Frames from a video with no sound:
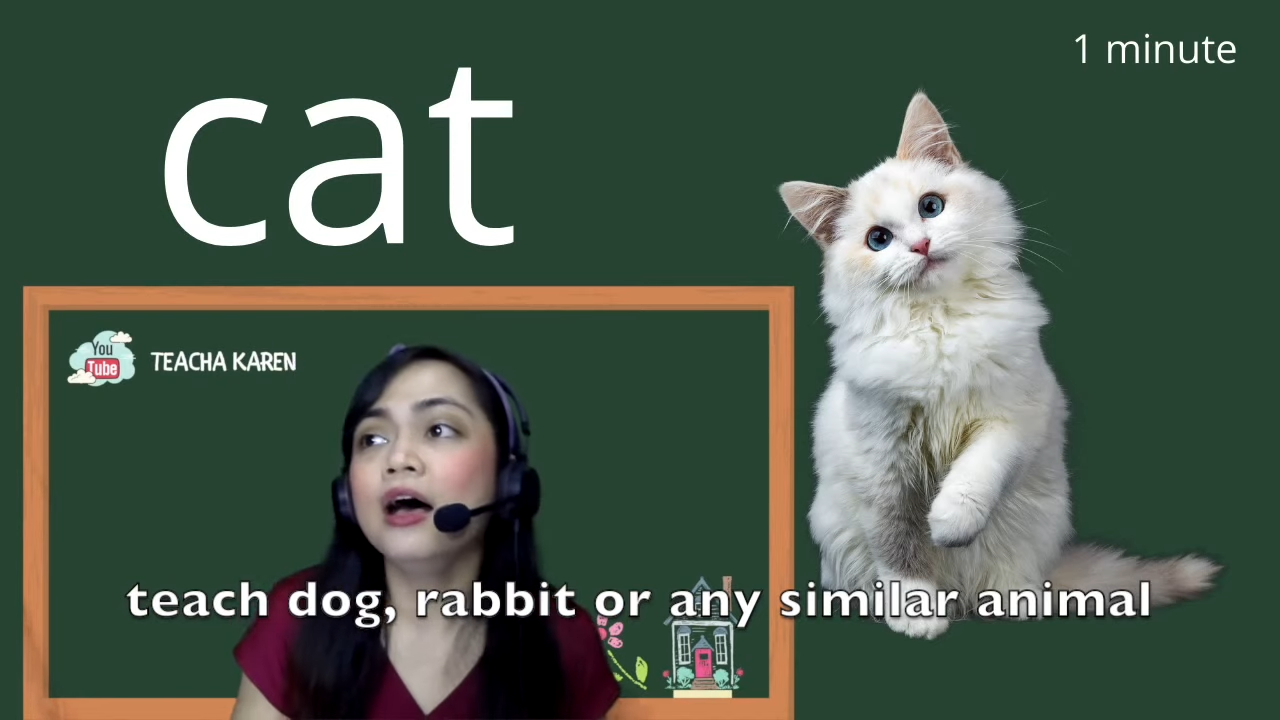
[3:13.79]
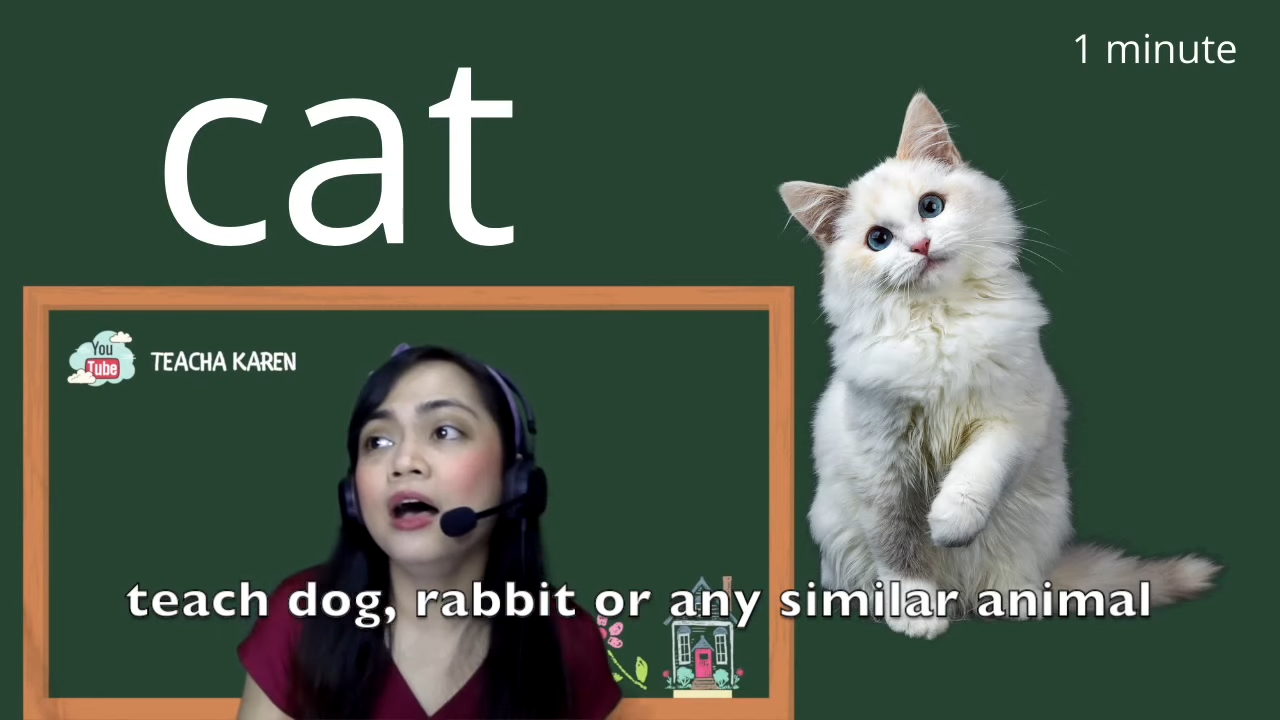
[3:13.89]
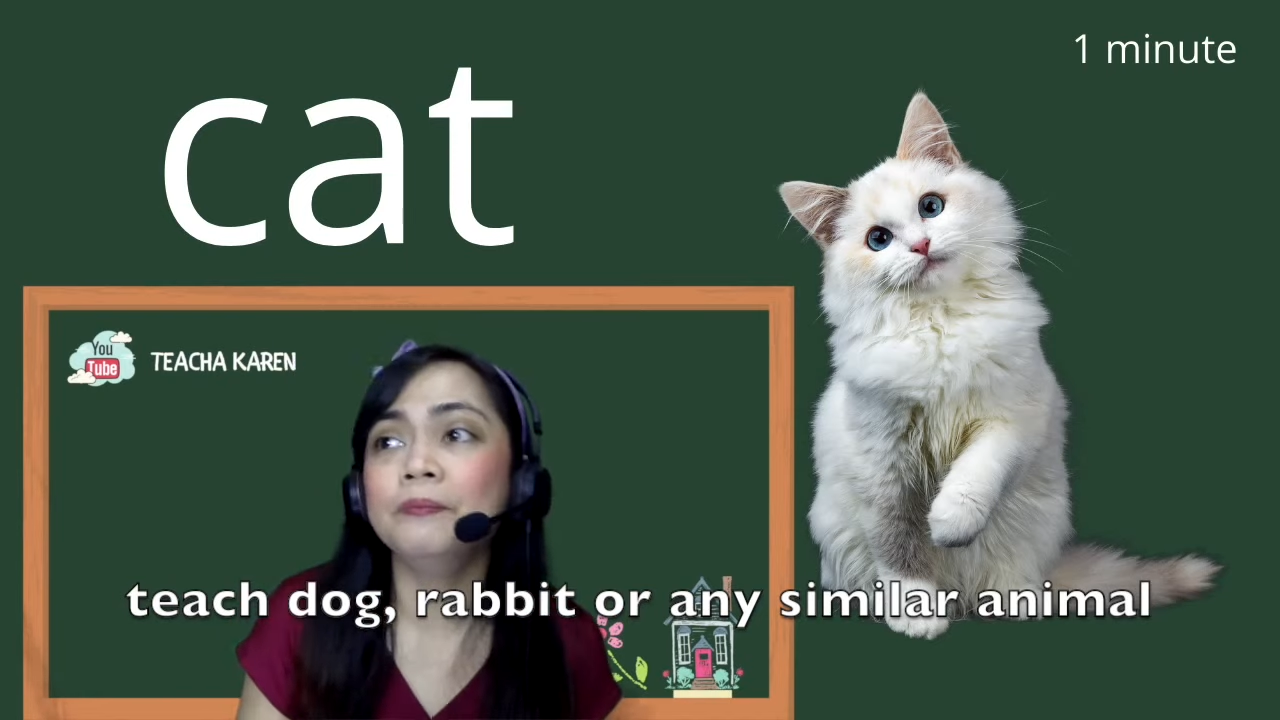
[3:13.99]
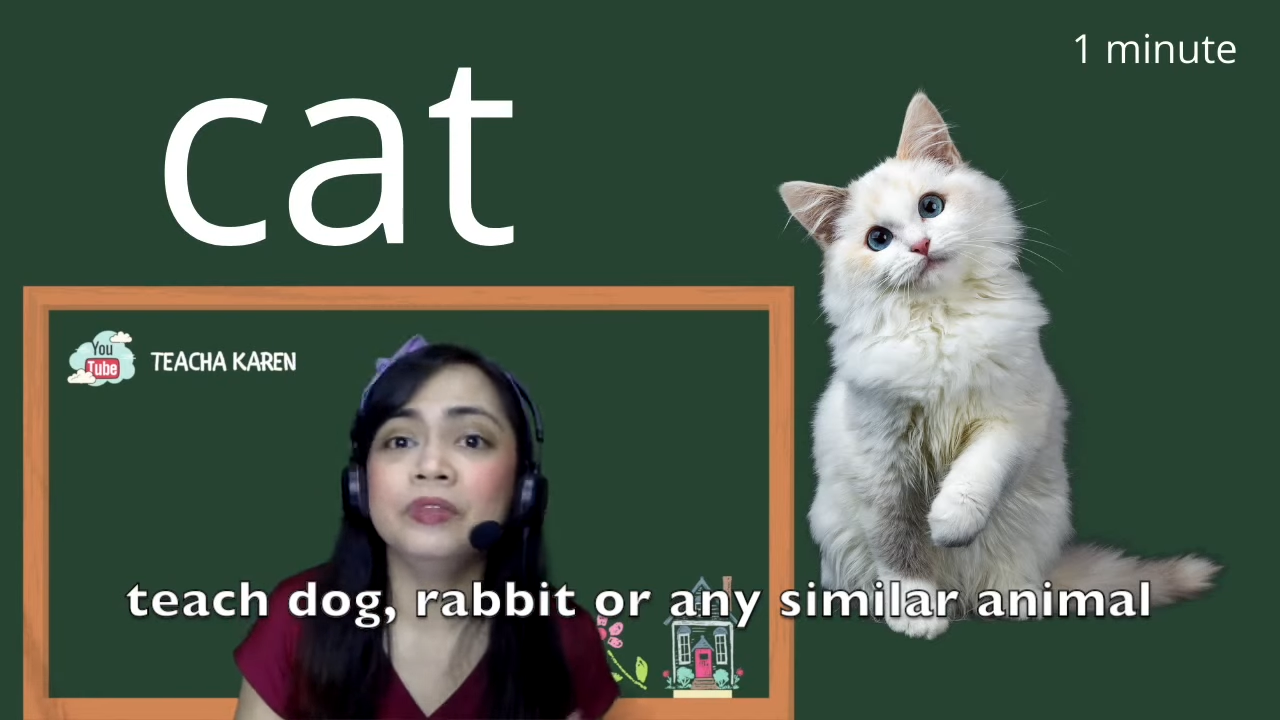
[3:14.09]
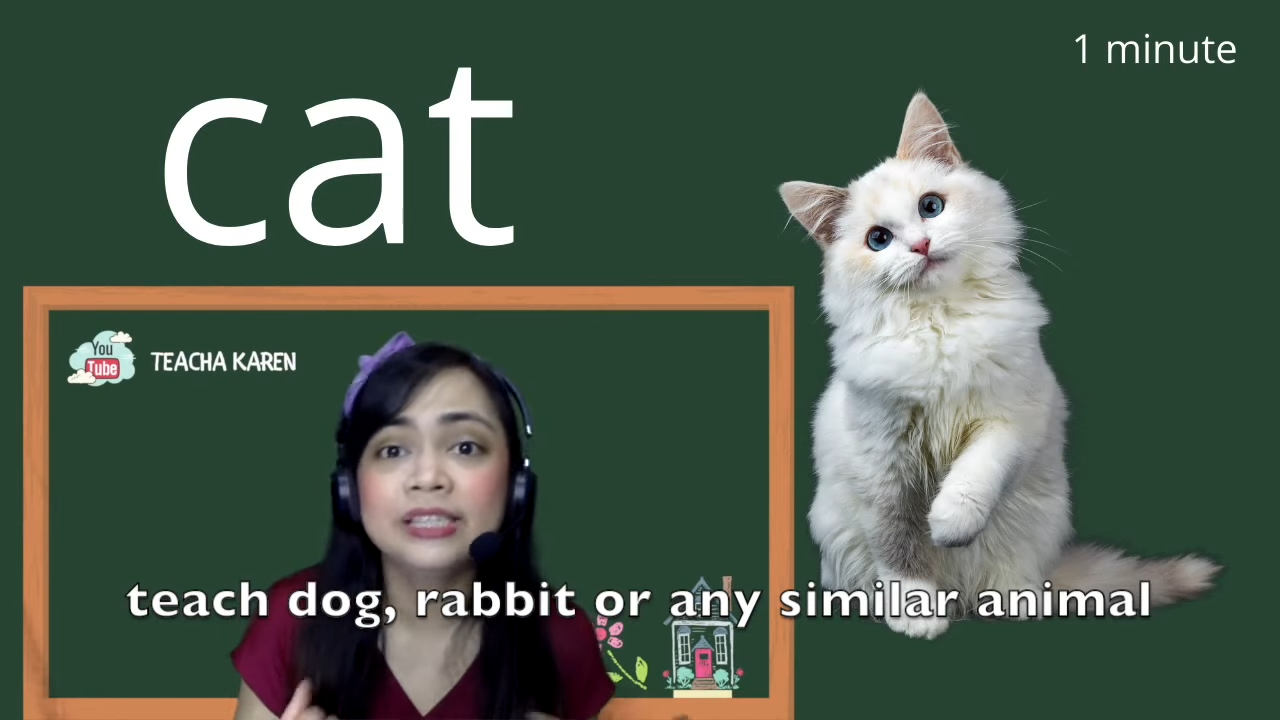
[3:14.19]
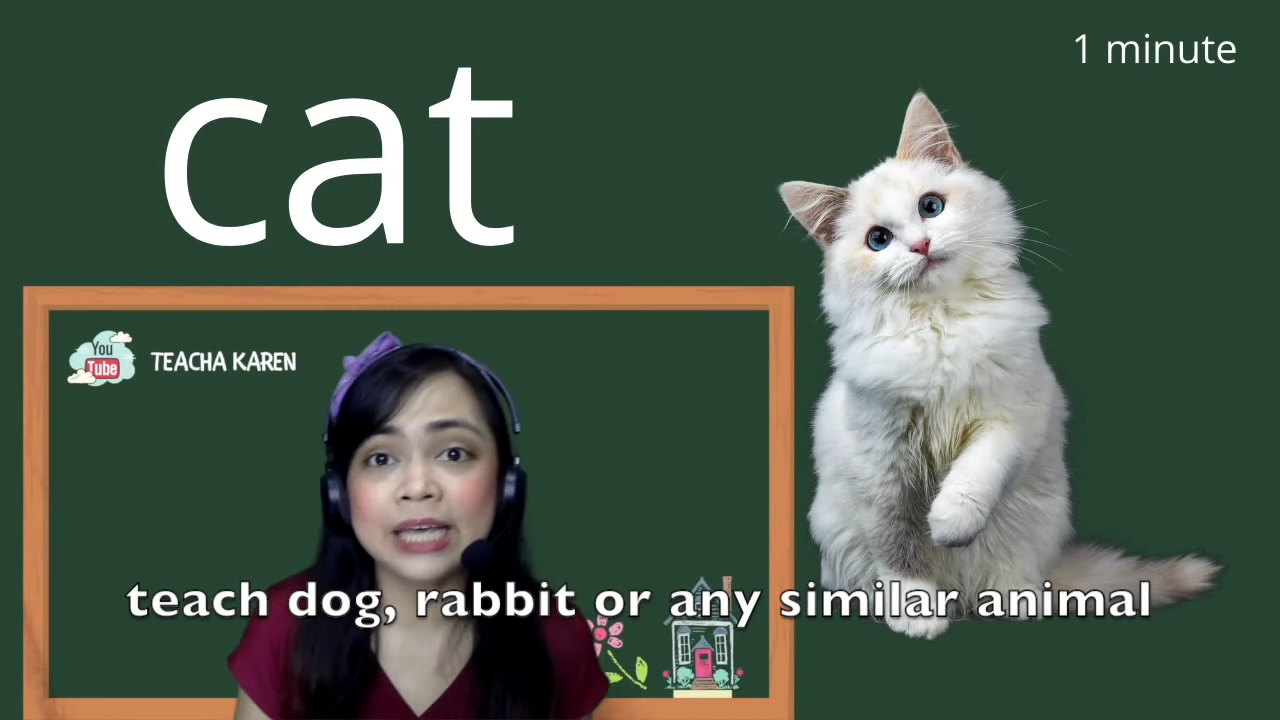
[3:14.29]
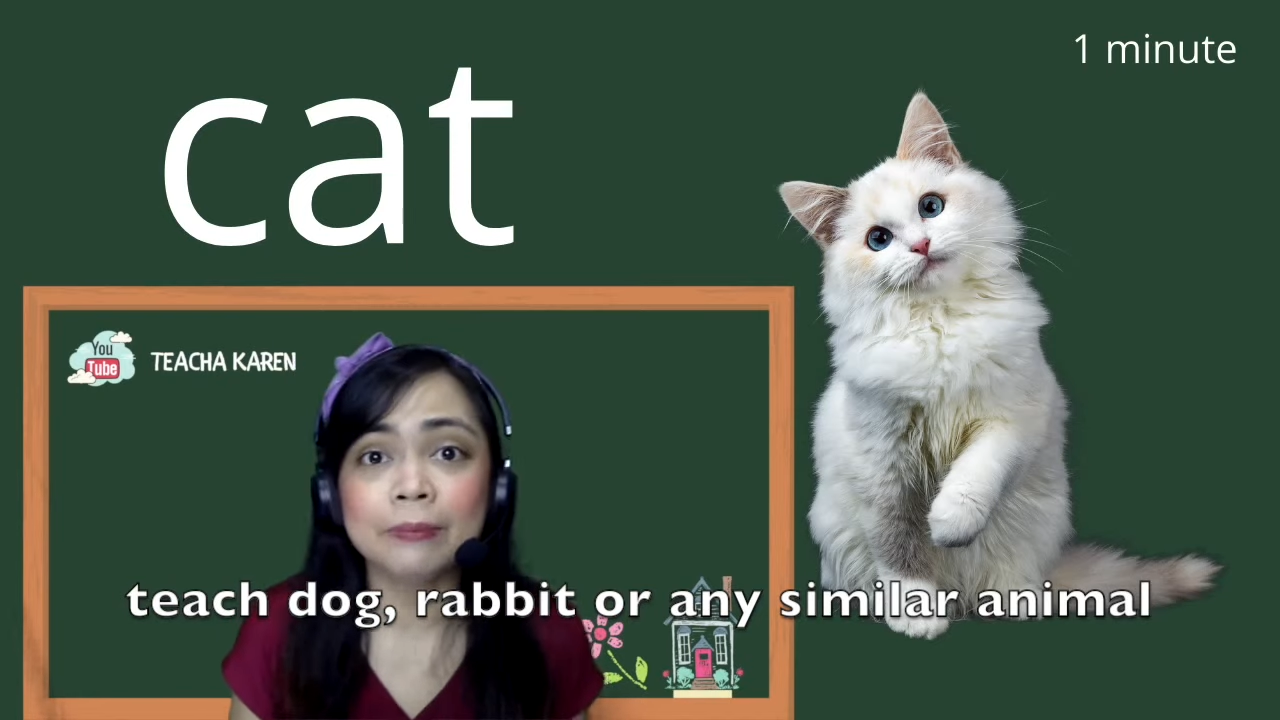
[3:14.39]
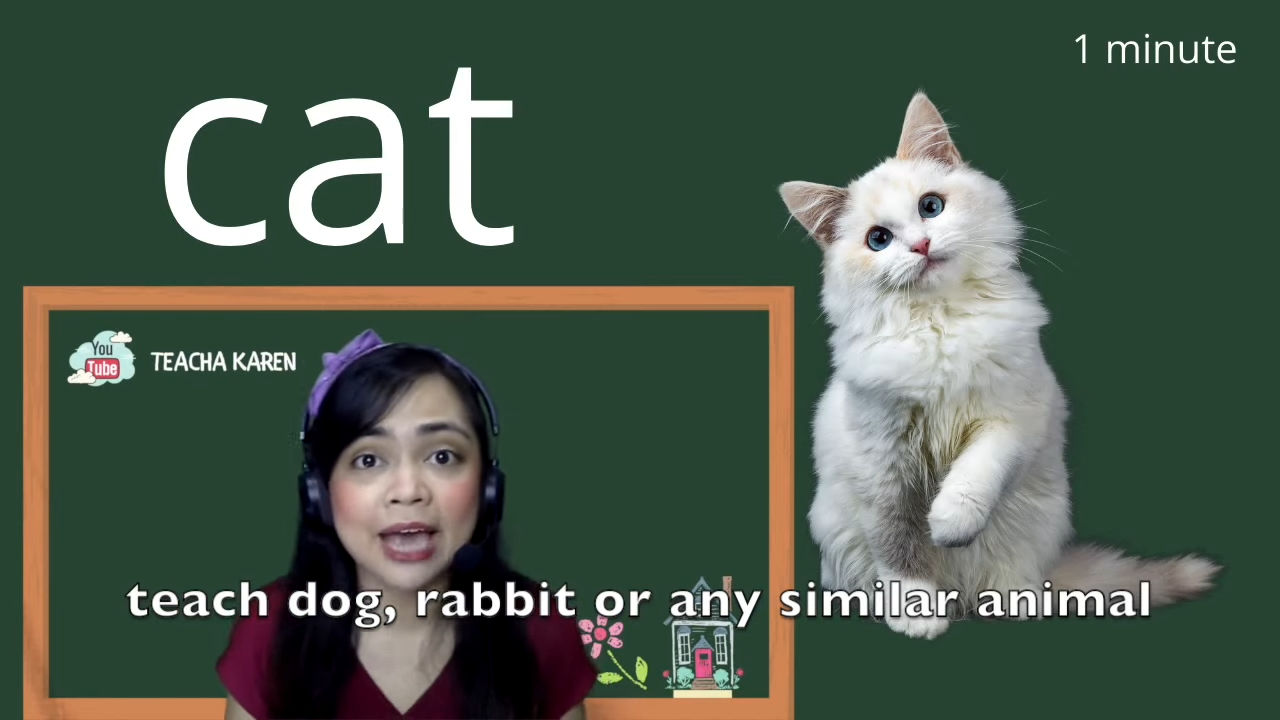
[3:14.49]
The same